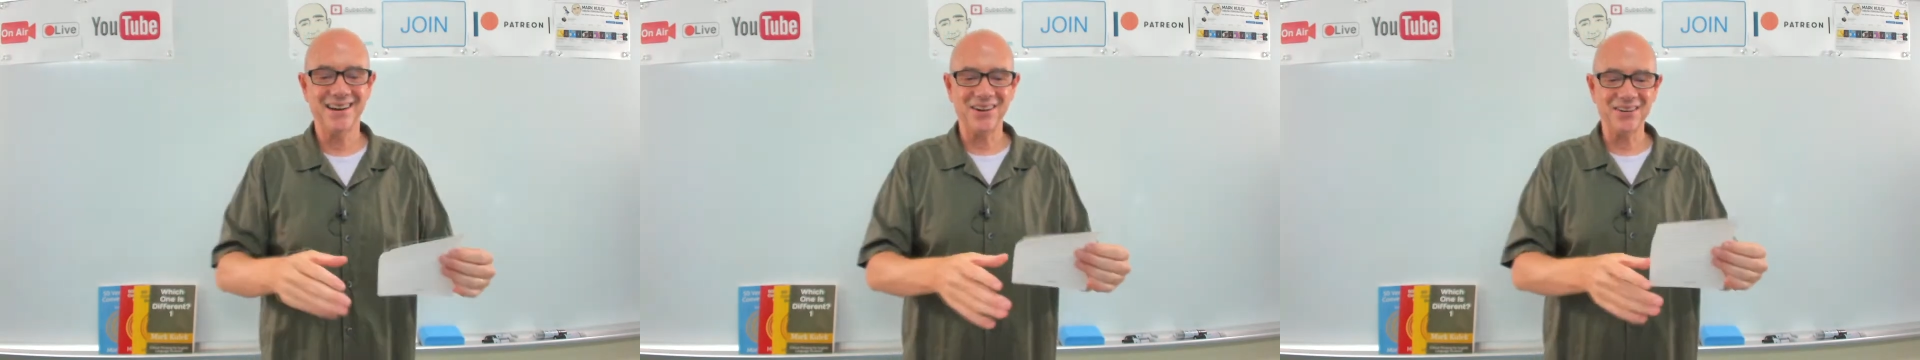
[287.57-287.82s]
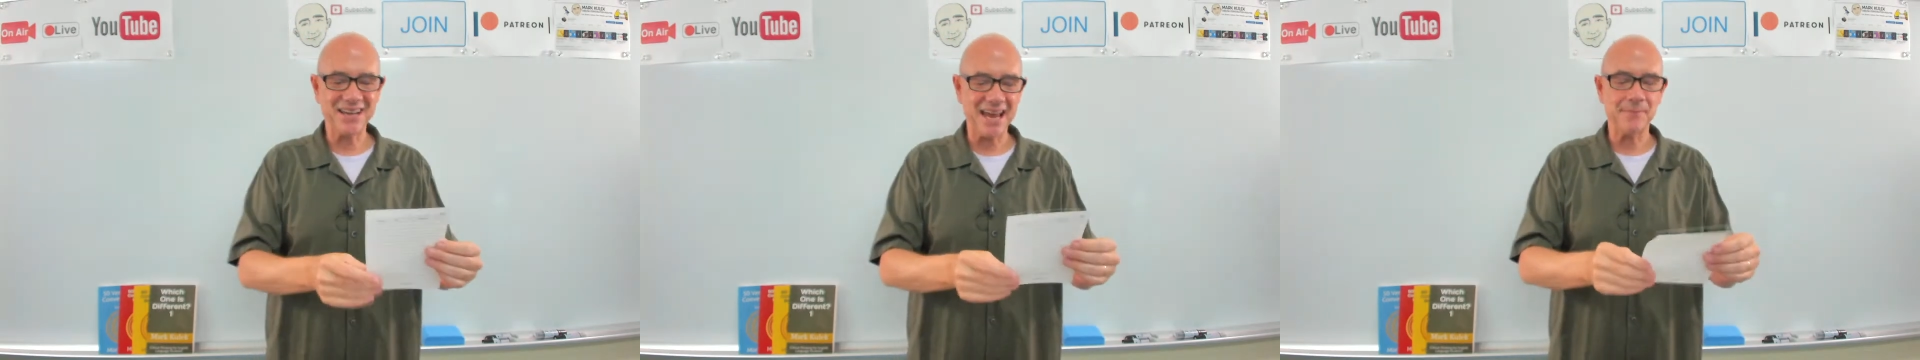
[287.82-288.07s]

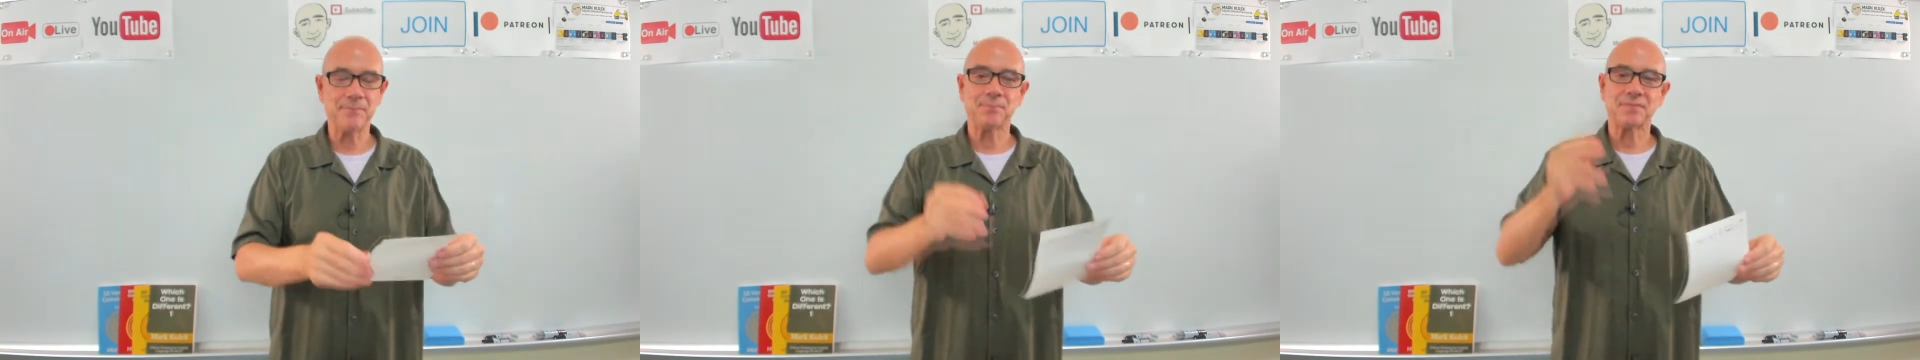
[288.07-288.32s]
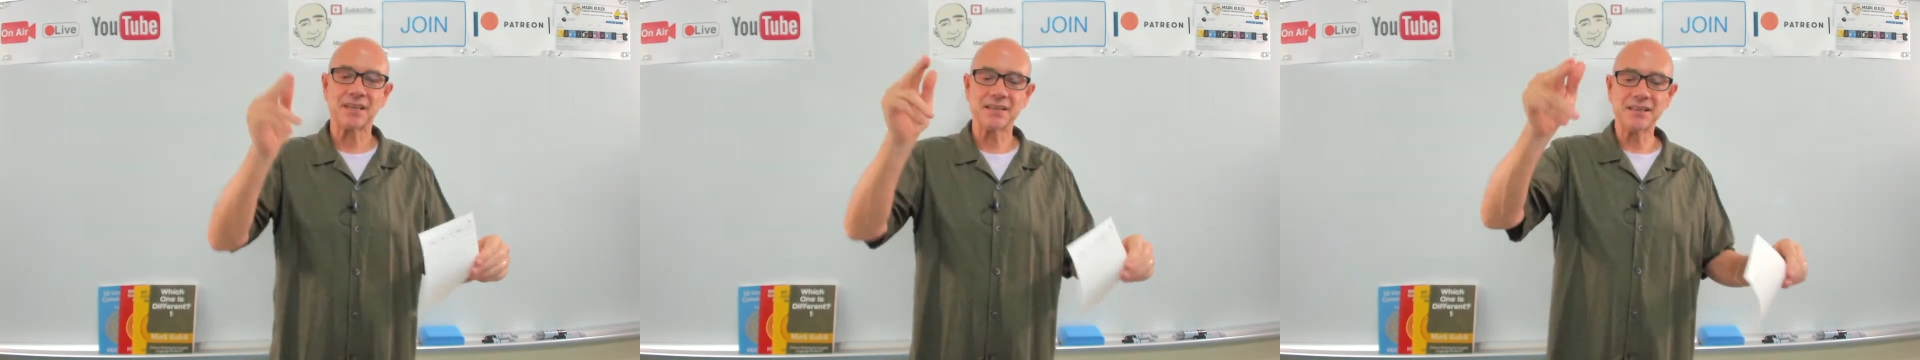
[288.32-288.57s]
Okay,
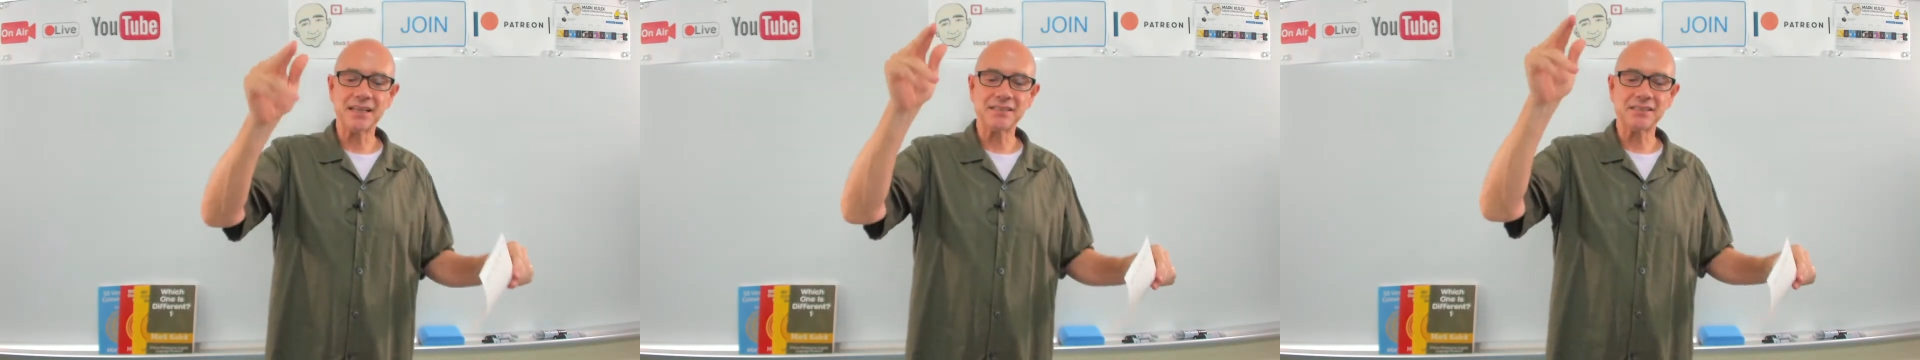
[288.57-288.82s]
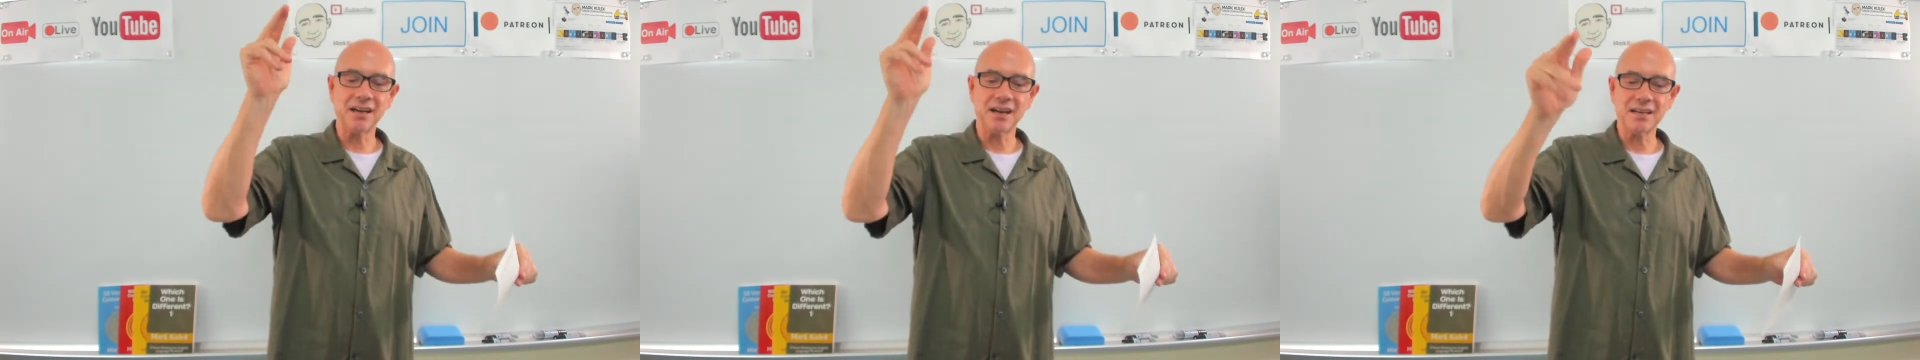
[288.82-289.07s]
let's
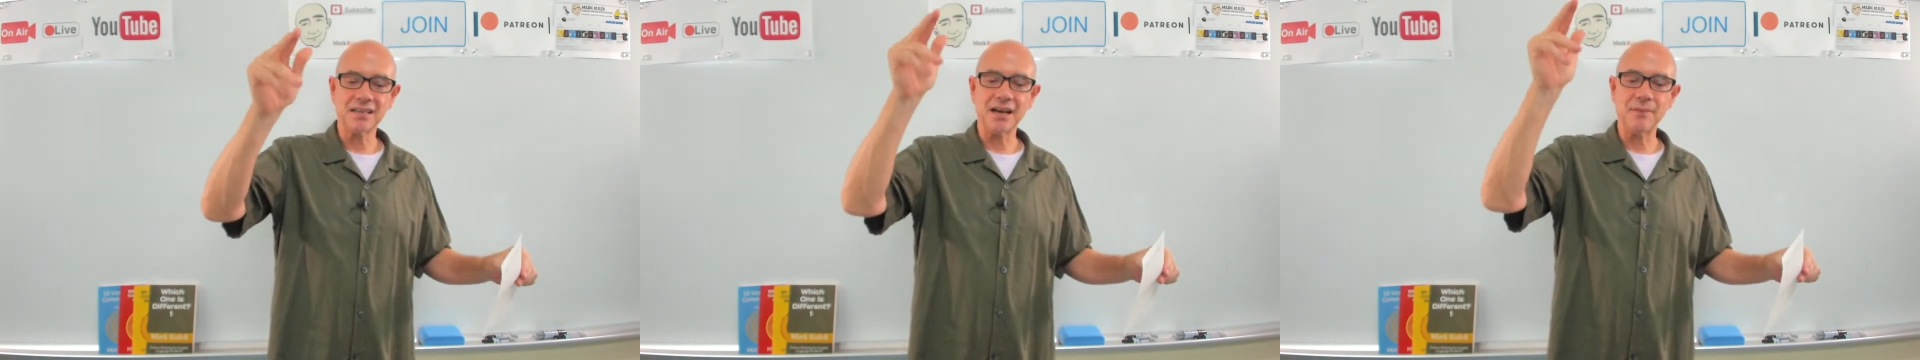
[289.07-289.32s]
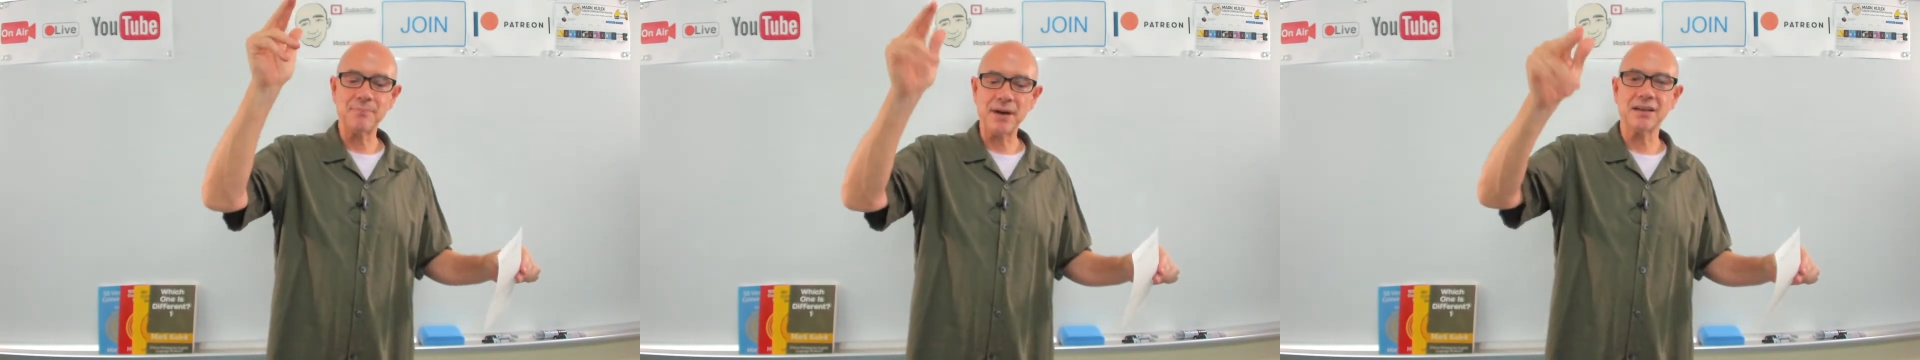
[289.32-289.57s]
talk
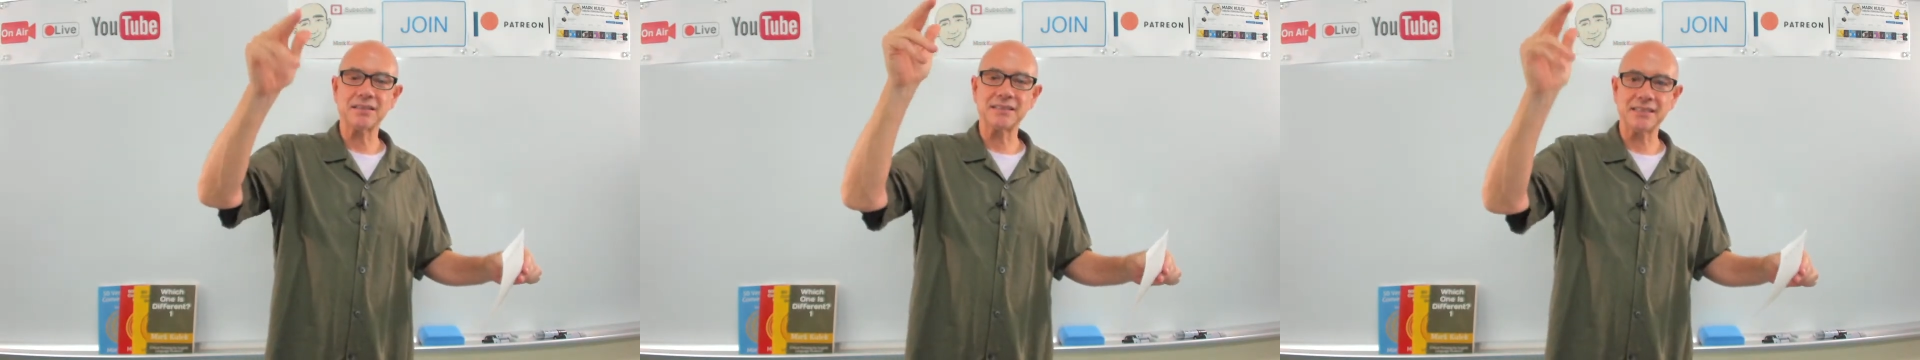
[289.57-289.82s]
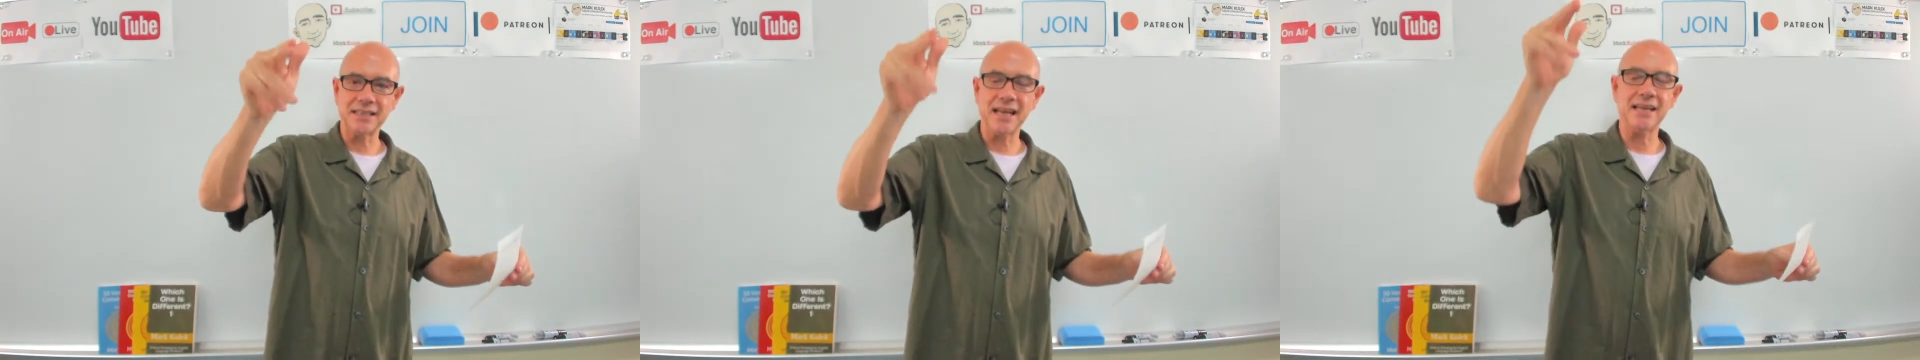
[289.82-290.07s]
about
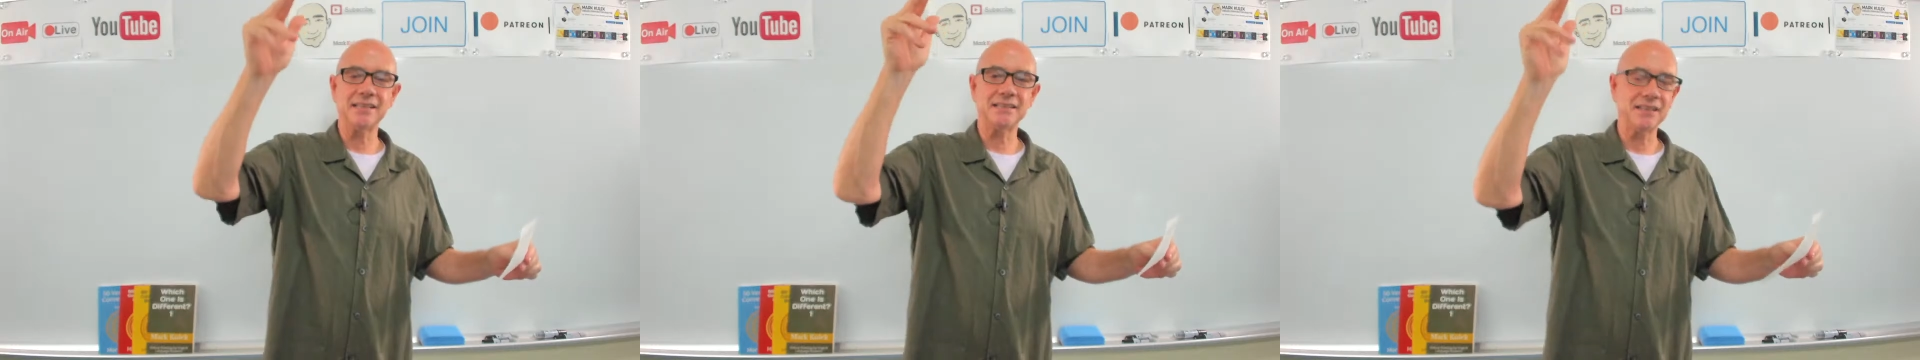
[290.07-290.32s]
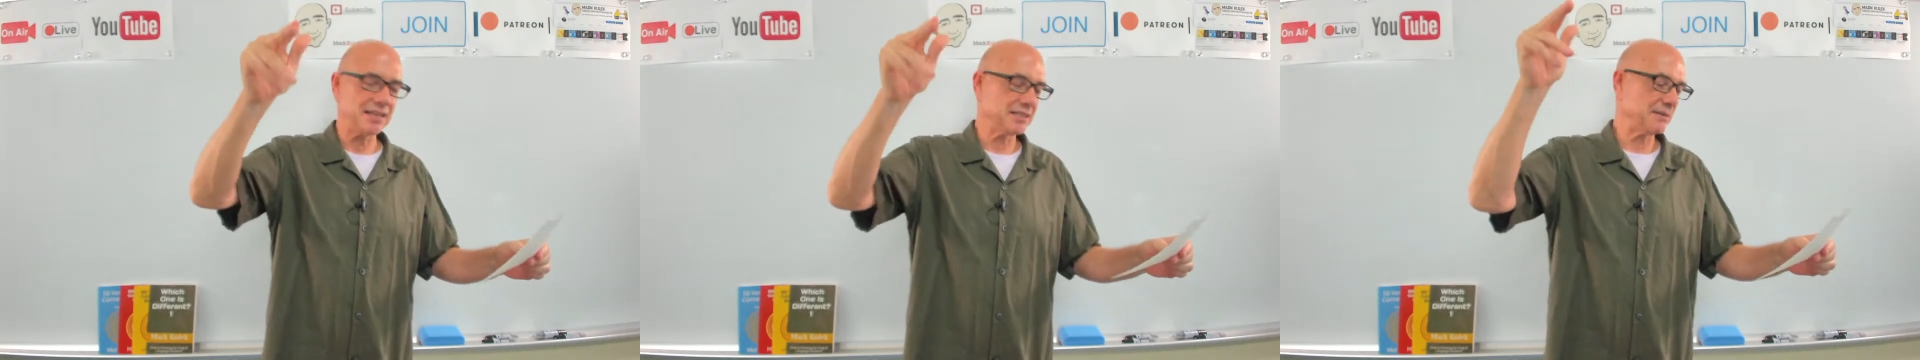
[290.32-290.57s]
today's
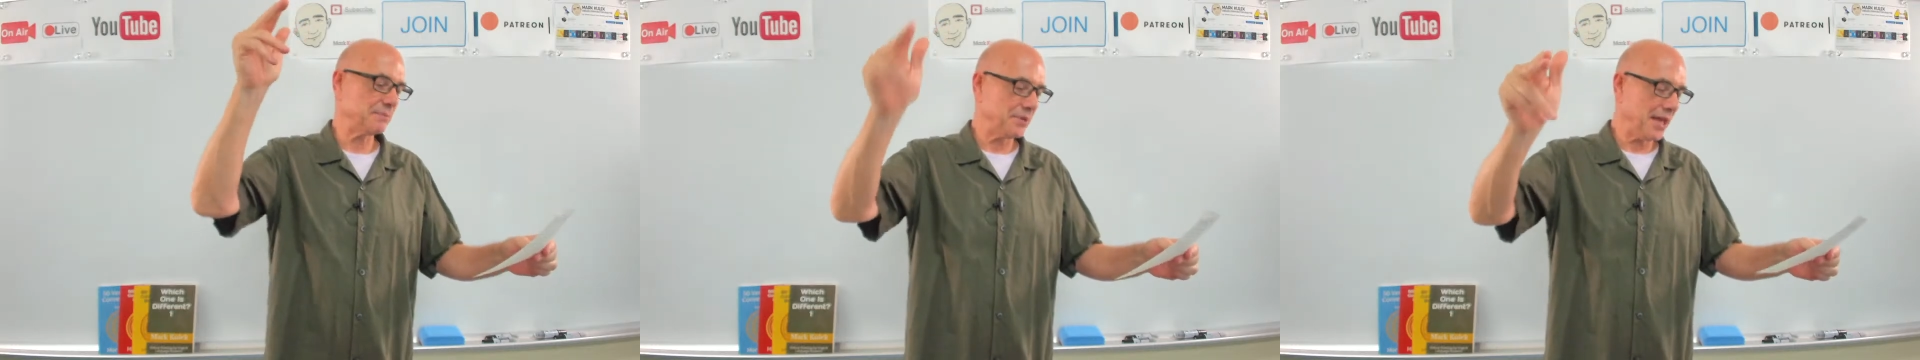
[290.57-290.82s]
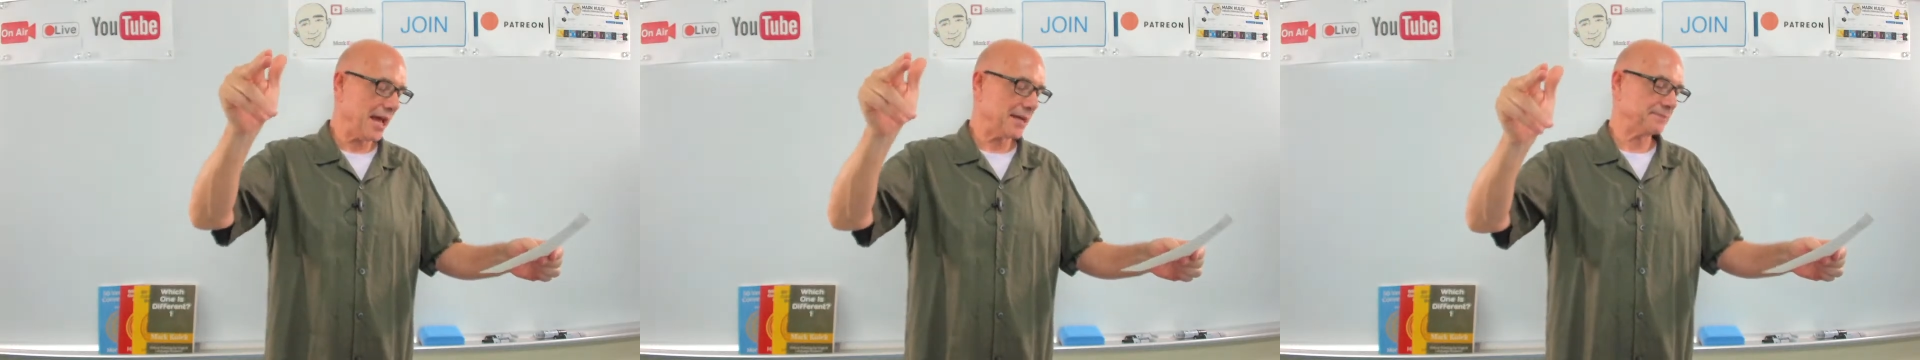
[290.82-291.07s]
lesson
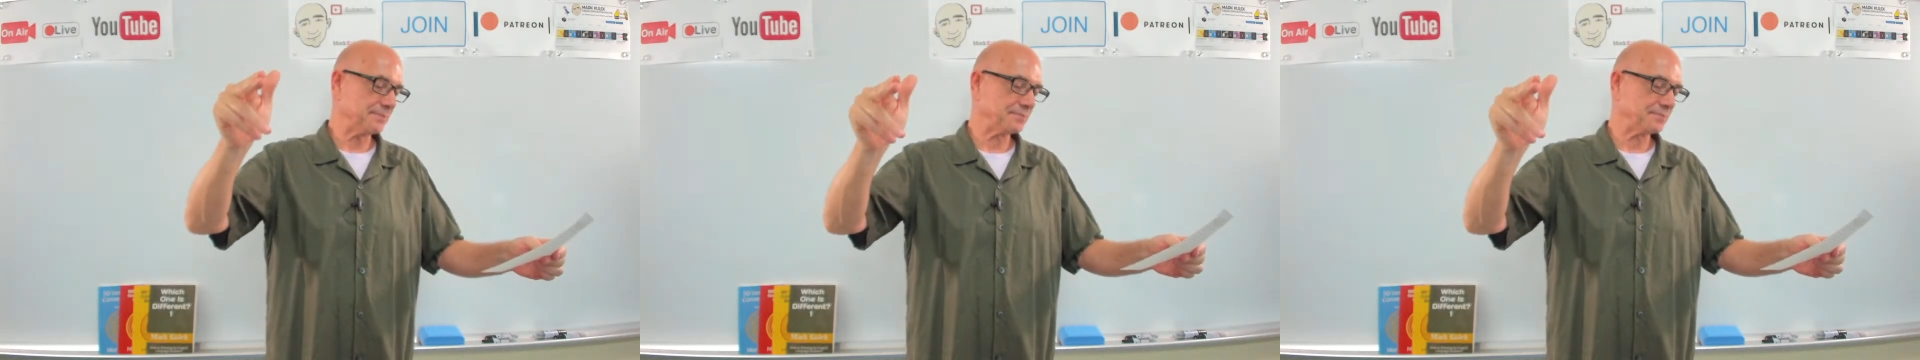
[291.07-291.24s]
plan.